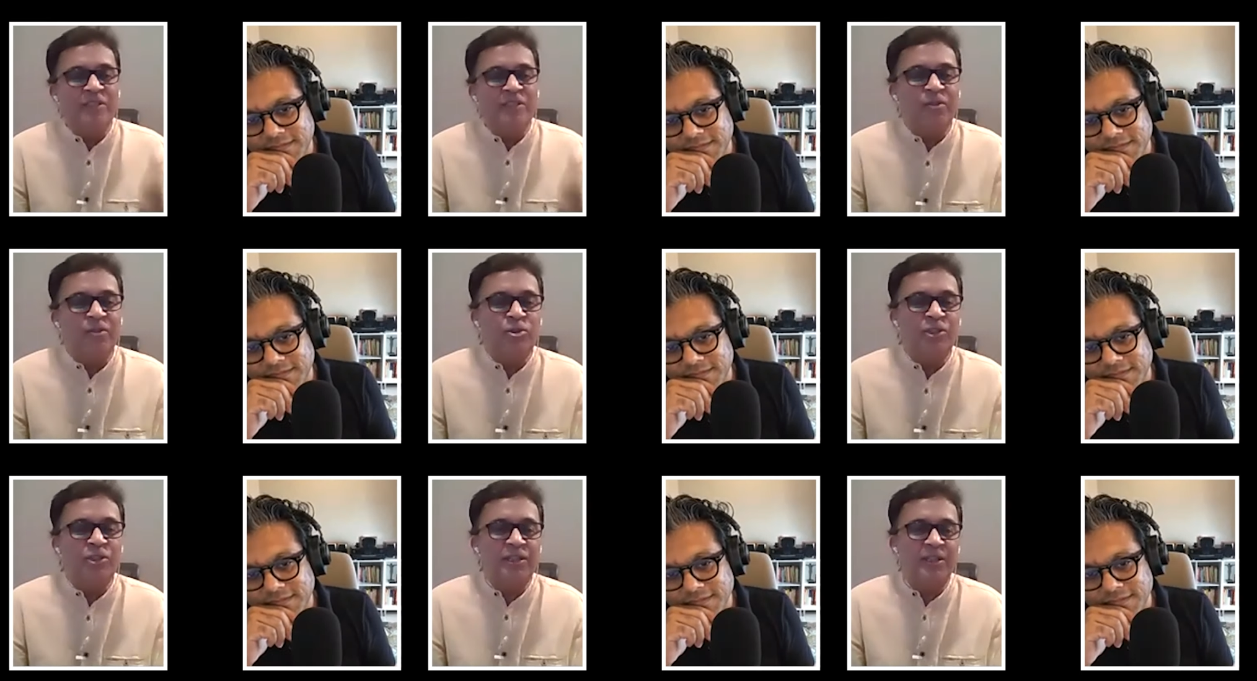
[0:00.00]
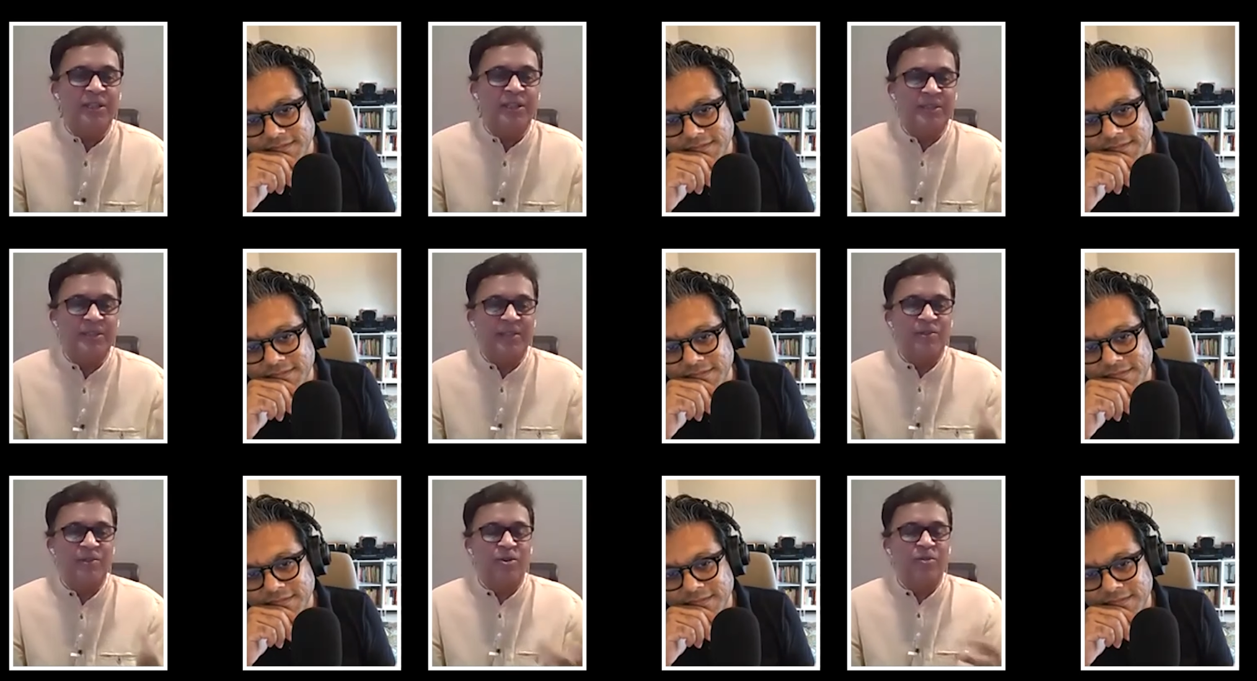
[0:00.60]
Speaker 1: se kuch nahi
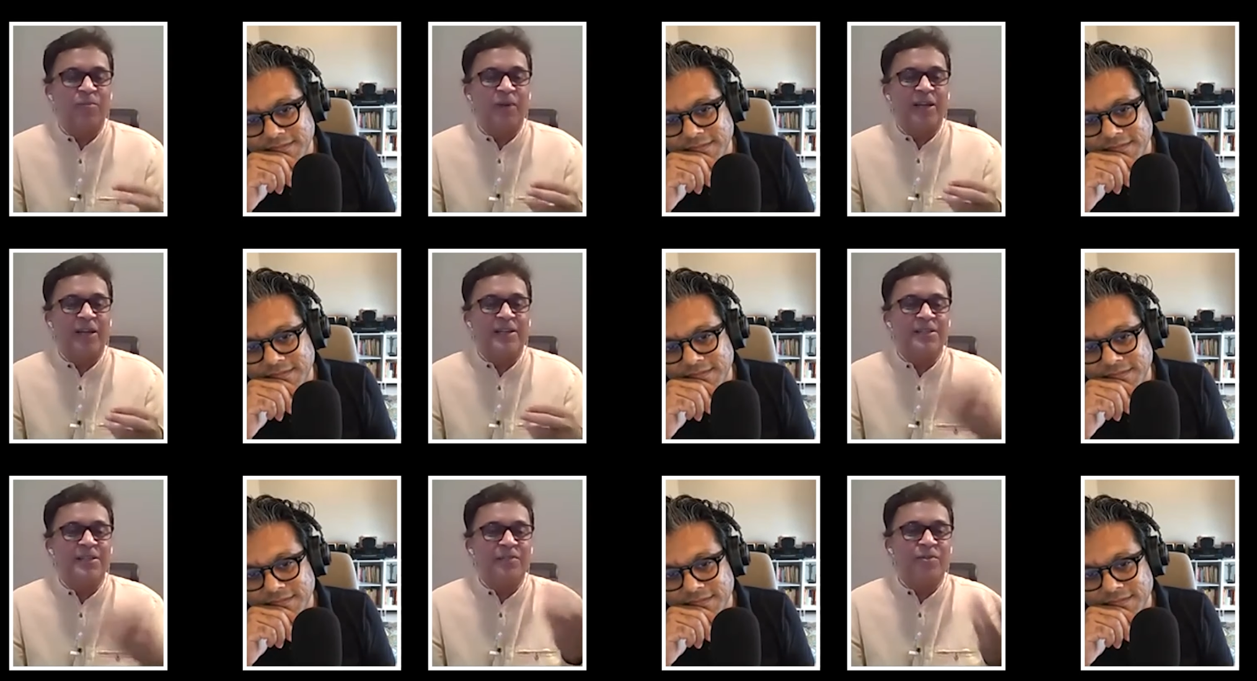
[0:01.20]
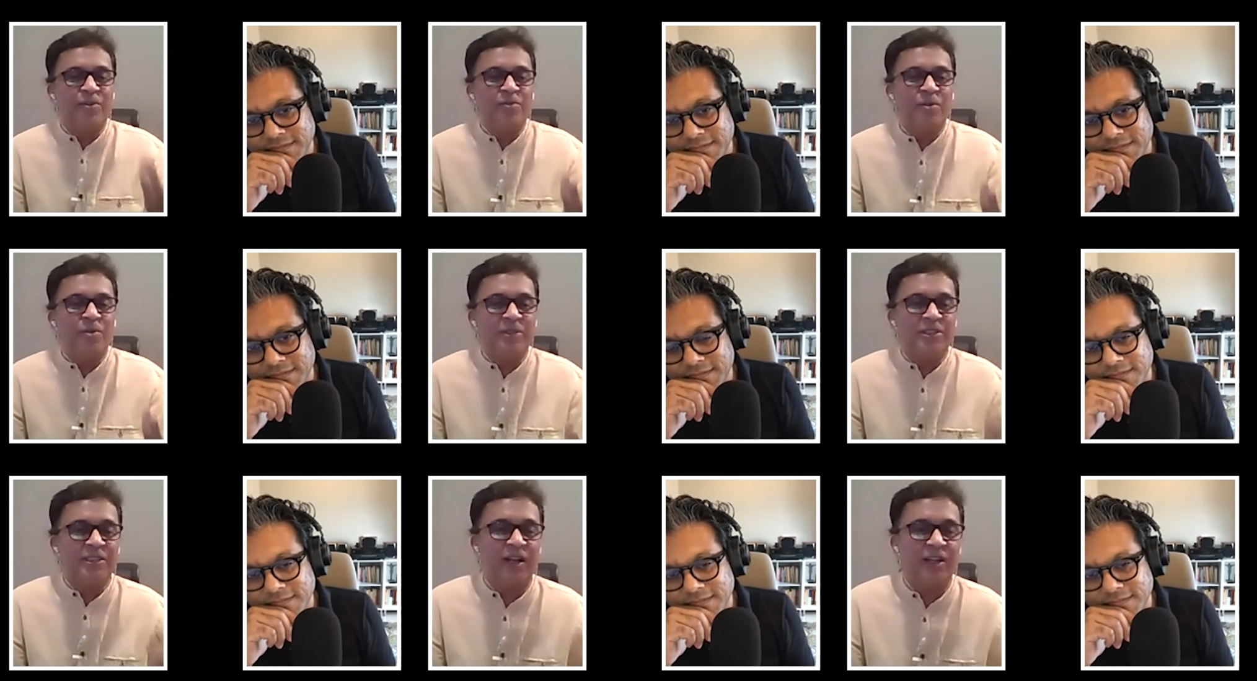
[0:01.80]
kharidte. We don't buy anything from the
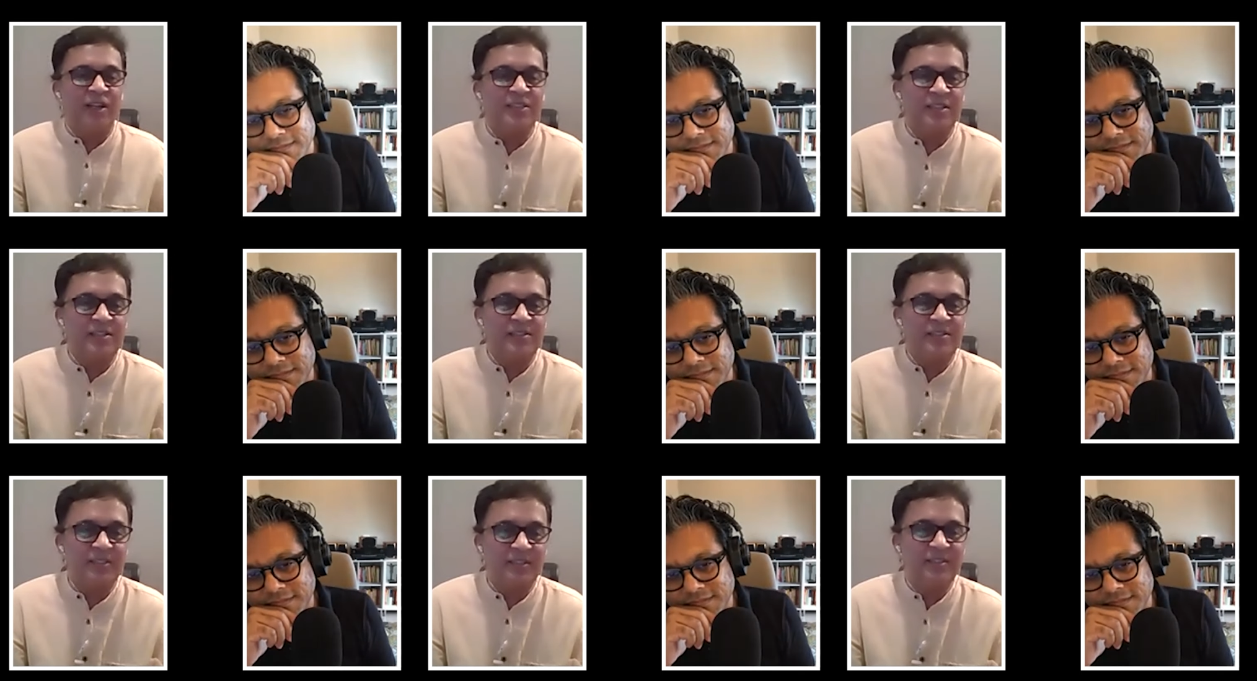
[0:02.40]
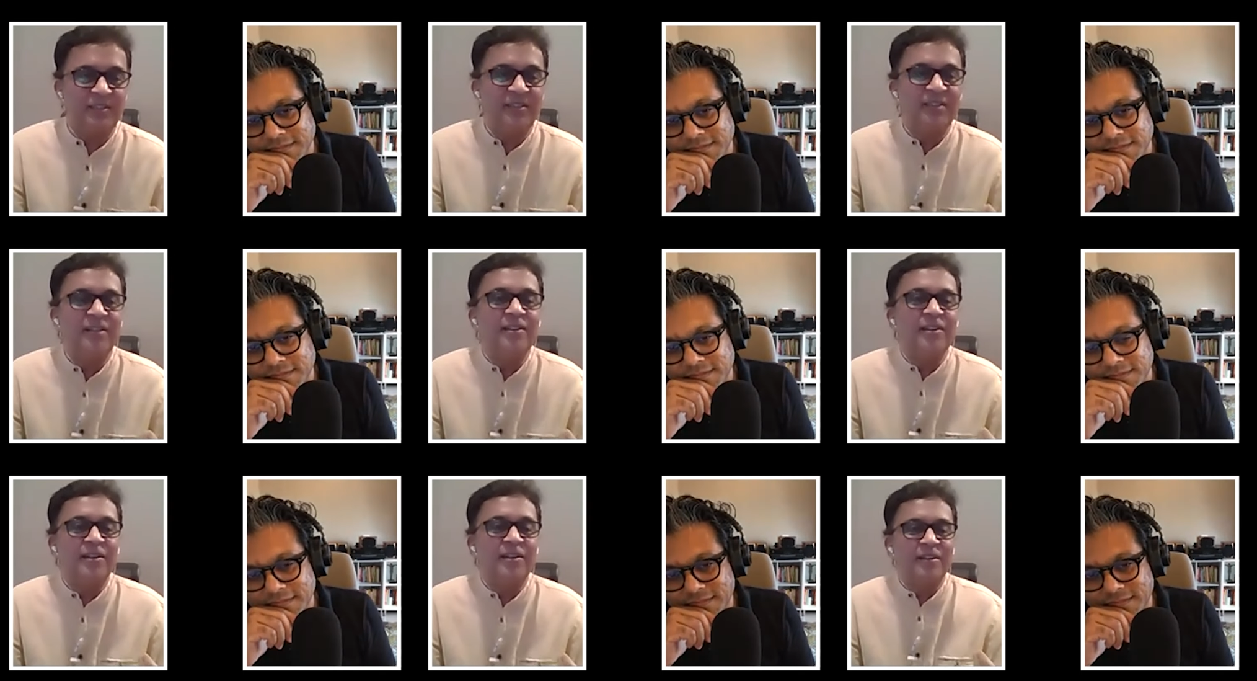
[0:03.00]
machine ourselves.
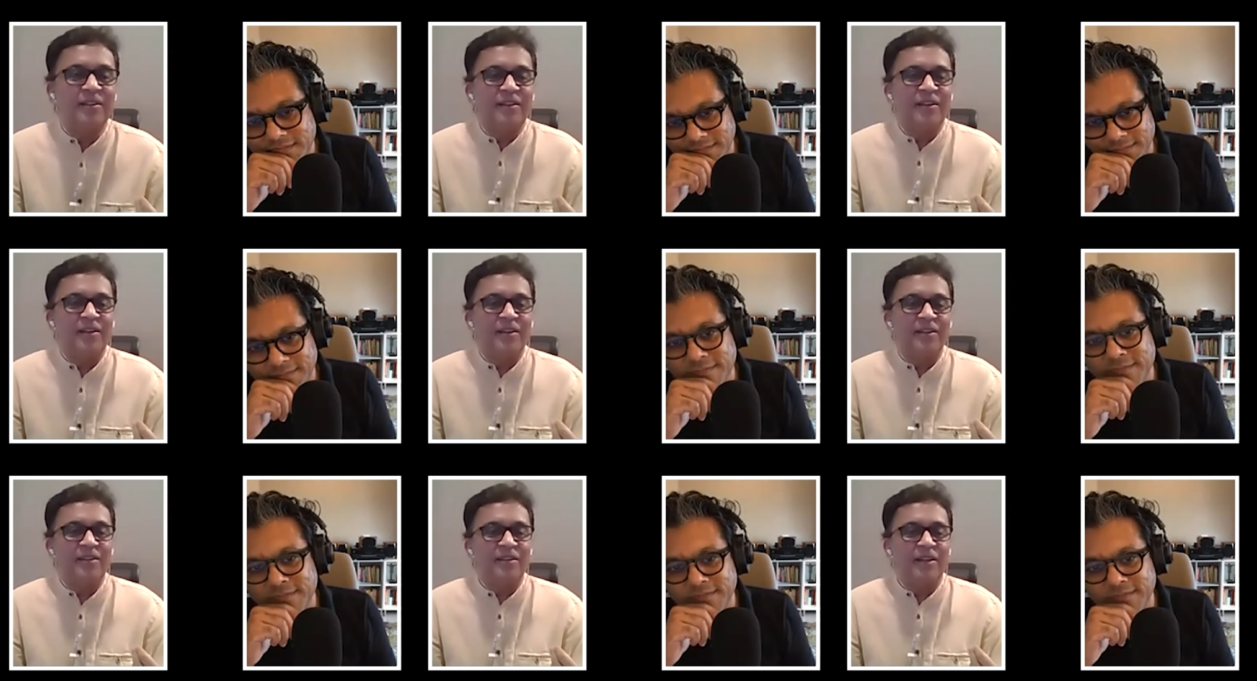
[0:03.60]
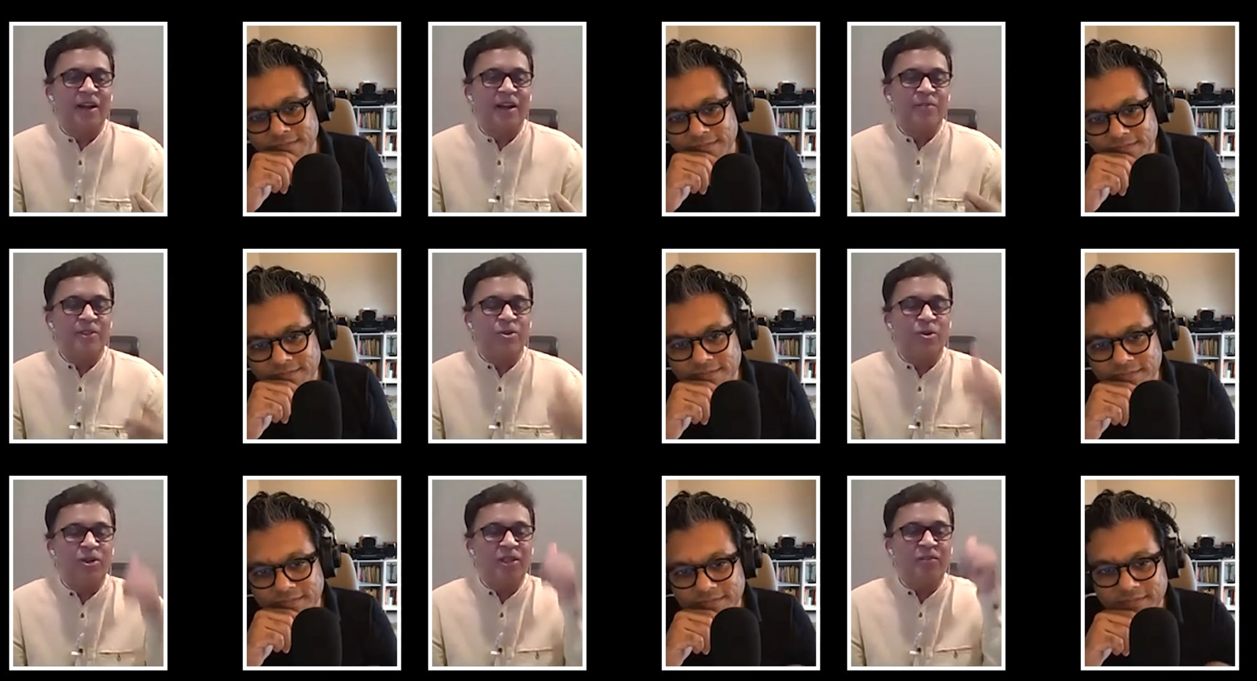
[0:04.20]
Yeah,
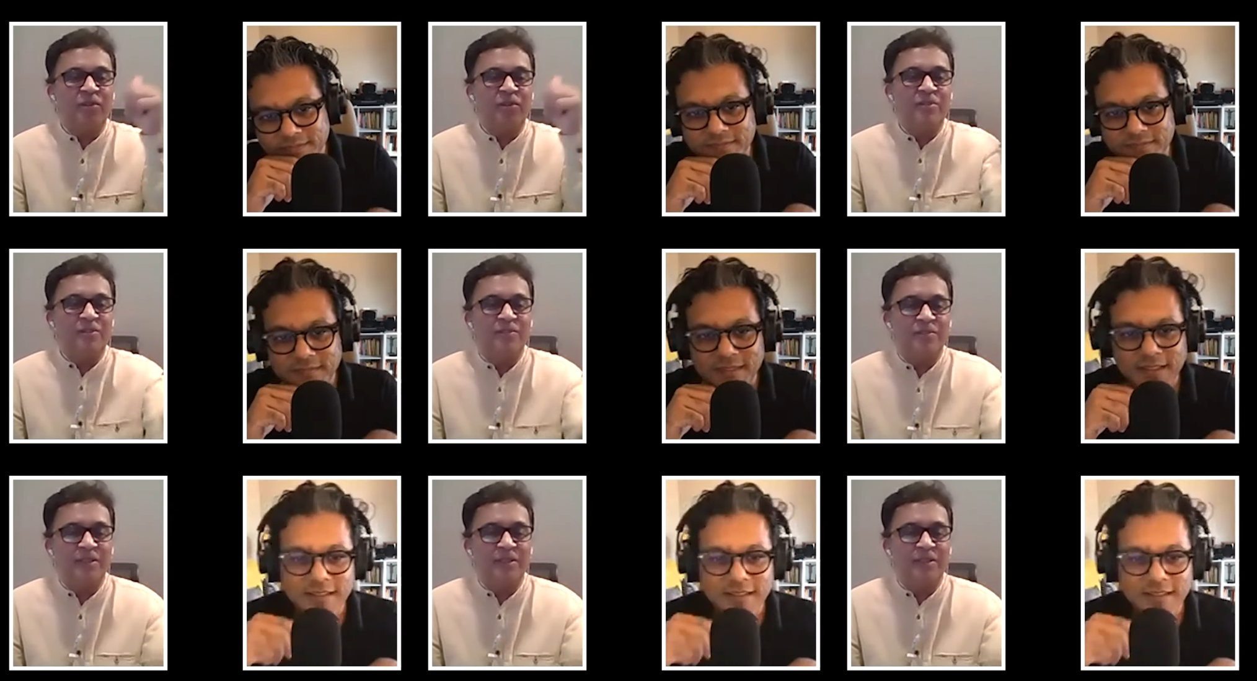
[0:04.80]
we don't even